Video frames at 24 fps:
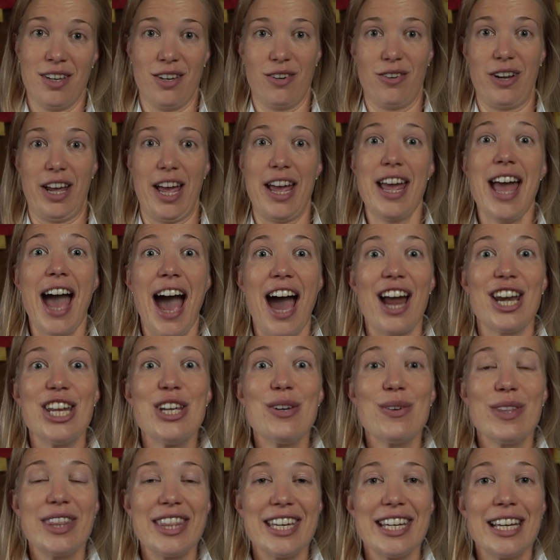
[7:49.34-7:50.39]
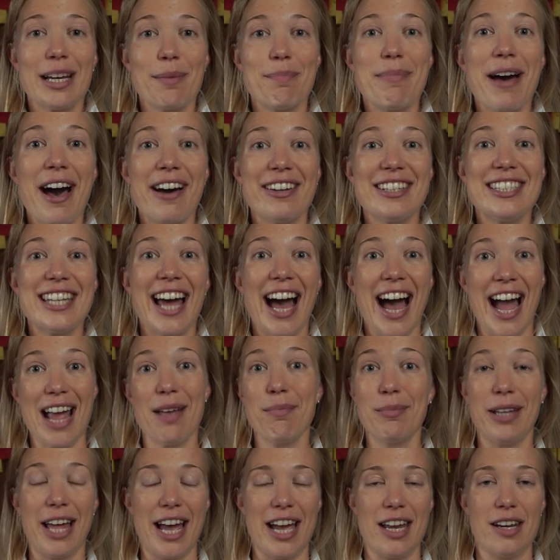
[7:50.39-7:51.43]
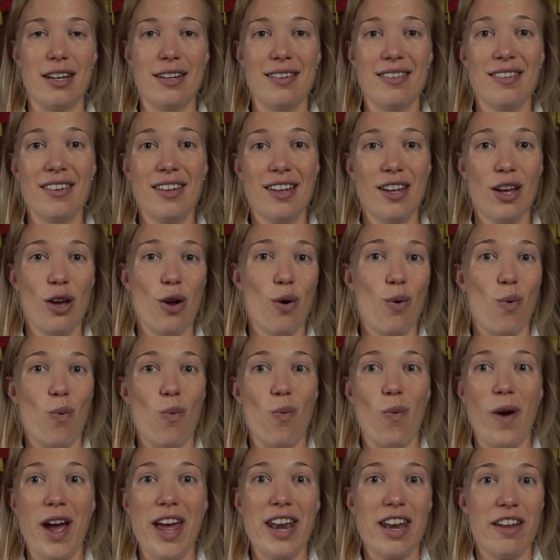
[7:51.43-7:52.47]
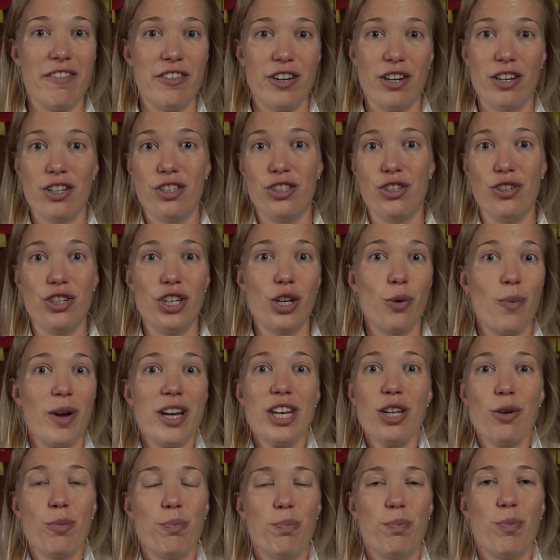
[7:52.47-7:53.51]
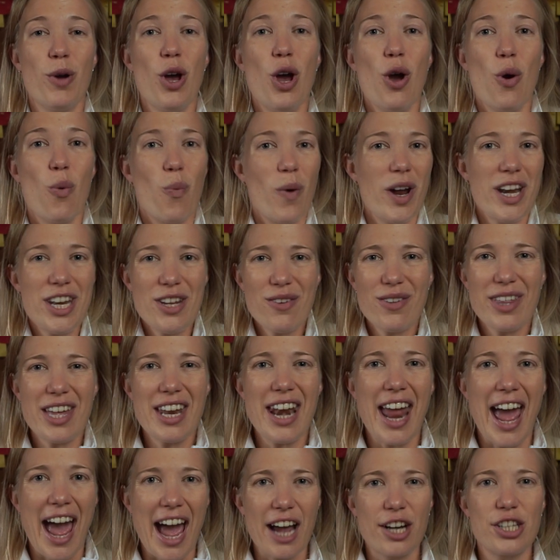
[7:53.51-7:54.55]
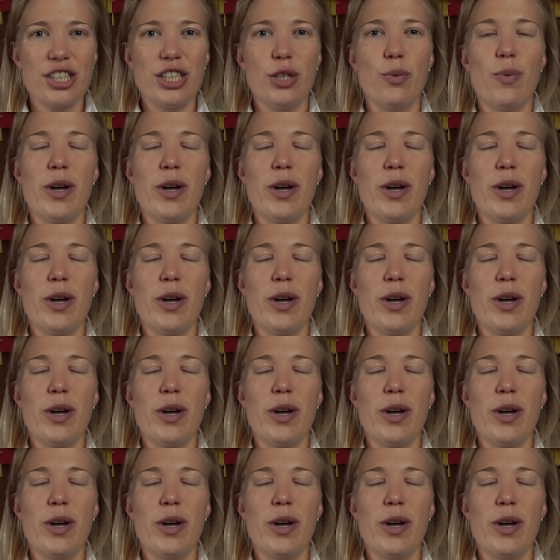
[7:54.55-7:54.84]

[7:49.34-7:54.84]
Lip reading: Okay, how do you think about timeline? If you're a junior, when do you then actually